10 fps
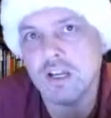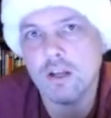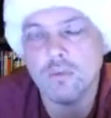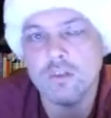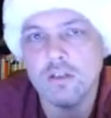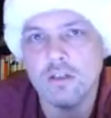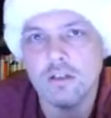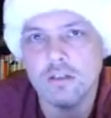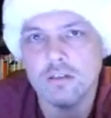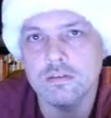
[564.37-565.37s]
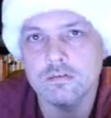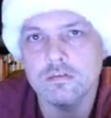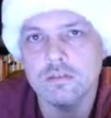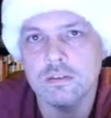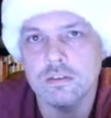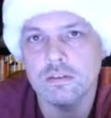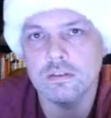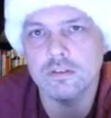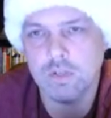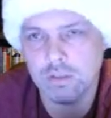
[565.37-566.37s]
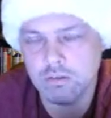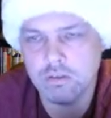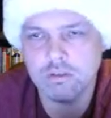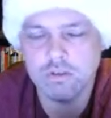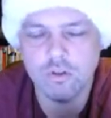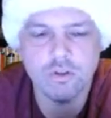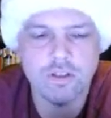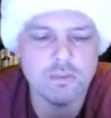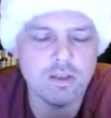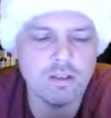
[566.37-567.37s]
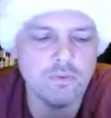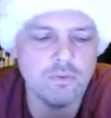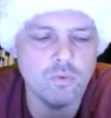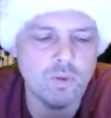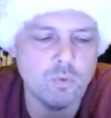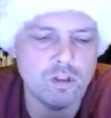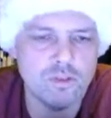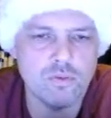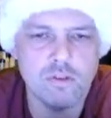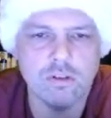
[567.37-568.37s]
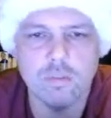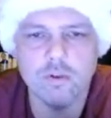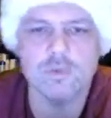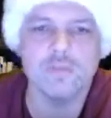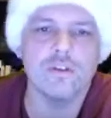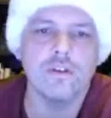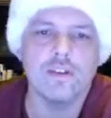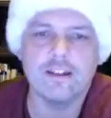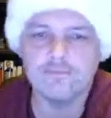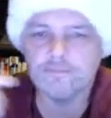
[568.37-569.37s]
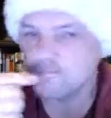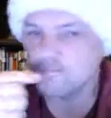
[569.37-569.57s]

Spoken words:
Check out the trailer. Go to TechSpective and watch the trailer. Let me know what you think of that.